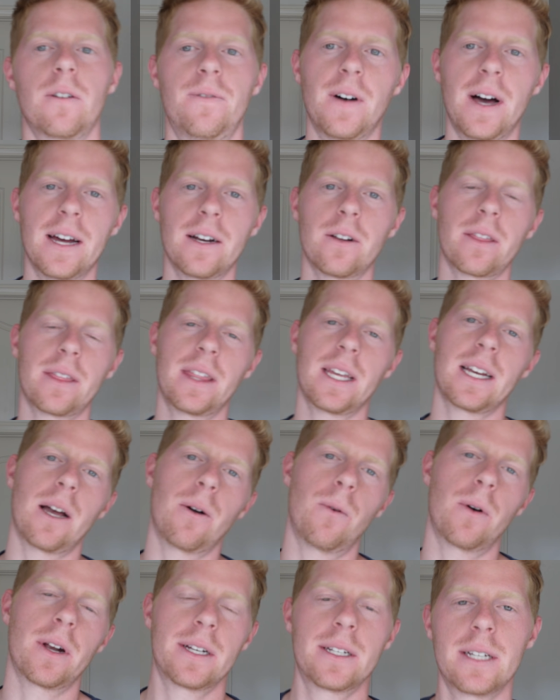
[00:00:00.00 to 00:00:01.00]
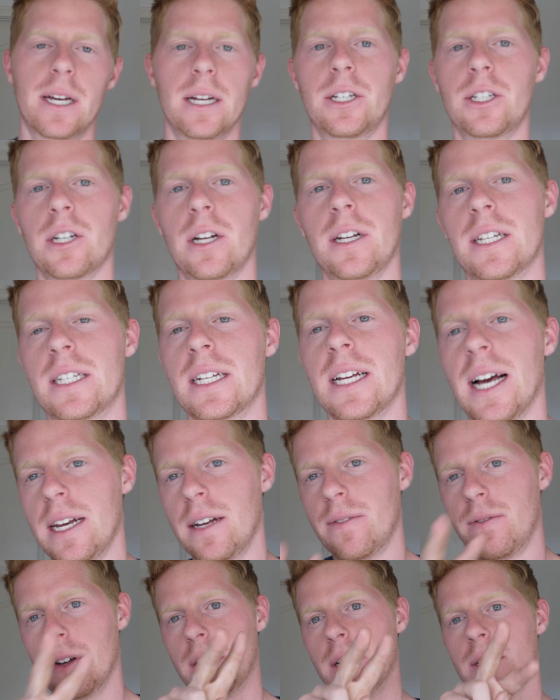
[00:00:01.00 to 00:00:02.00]
final thing I want to touch on is kind
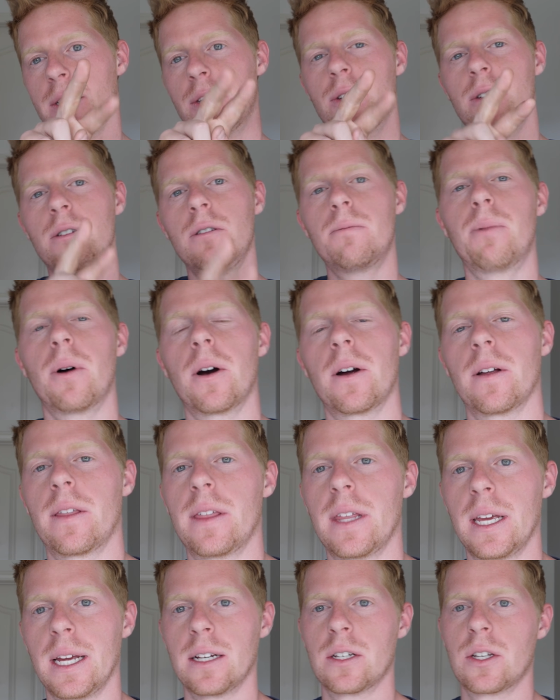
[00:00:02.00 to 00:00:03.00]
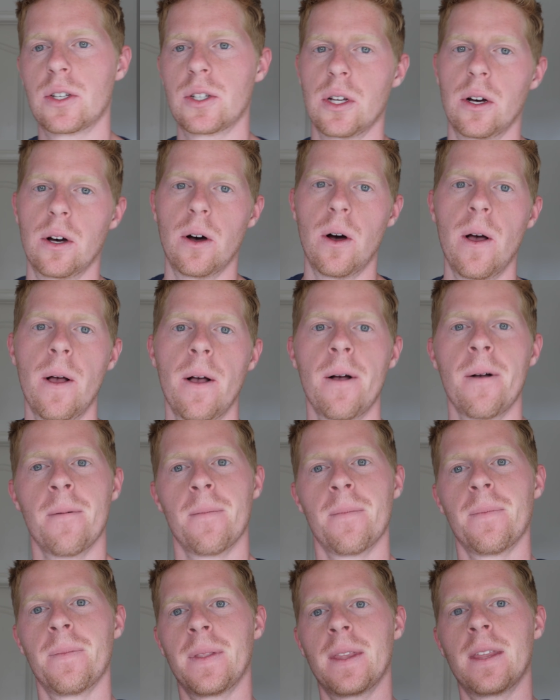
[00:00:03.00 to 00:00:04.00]
of a two-part thing. So
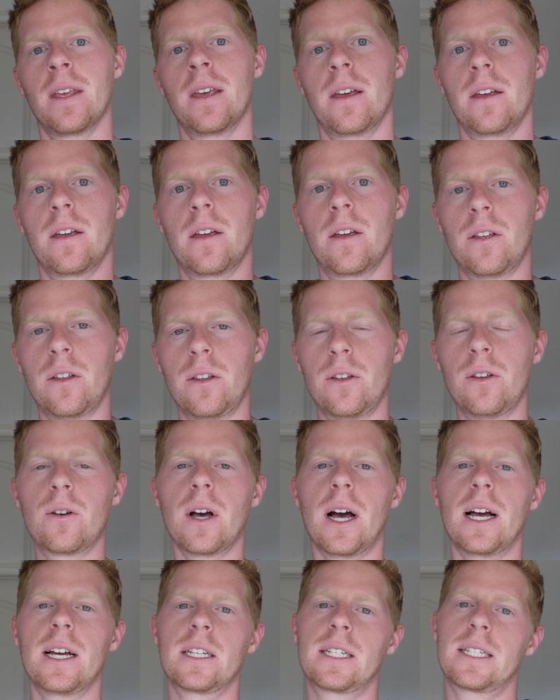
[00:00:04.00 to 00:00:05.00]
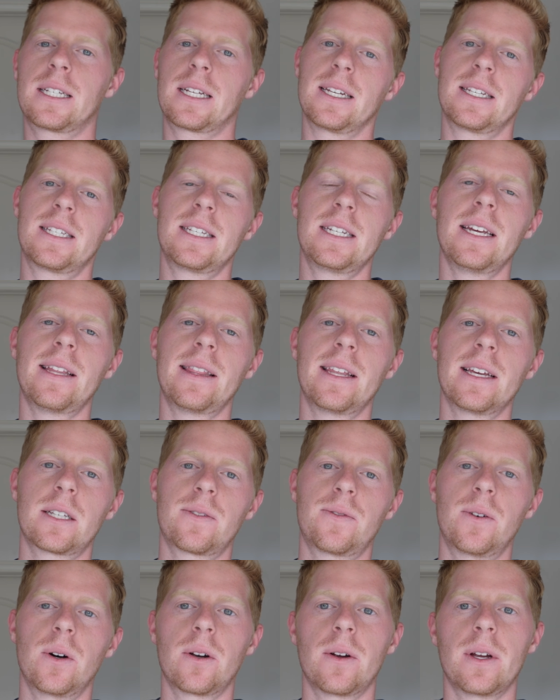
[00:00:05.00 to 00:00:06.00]
you guys can see in this
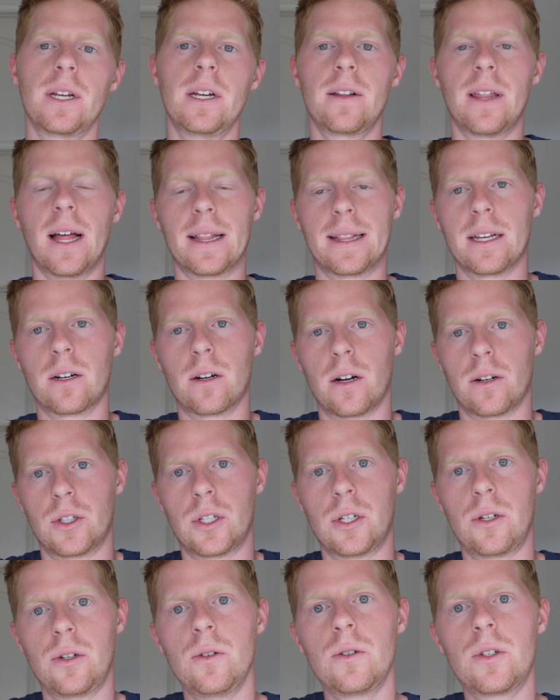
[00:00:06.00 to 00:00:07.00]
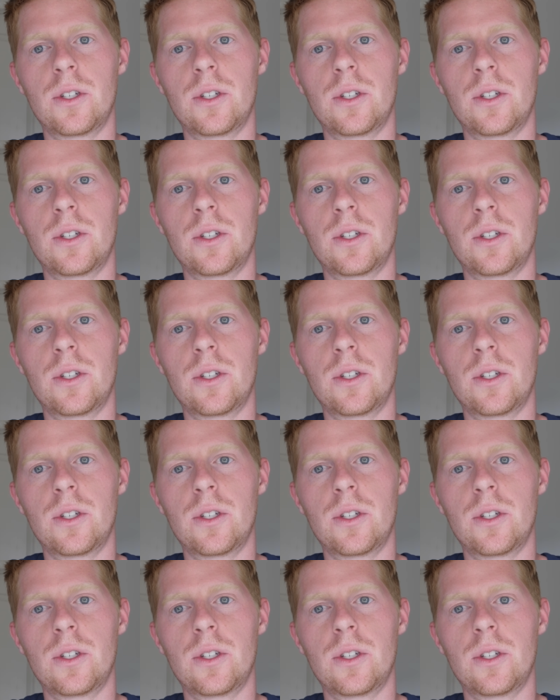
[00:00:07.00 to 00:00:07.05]
photo here that there are 2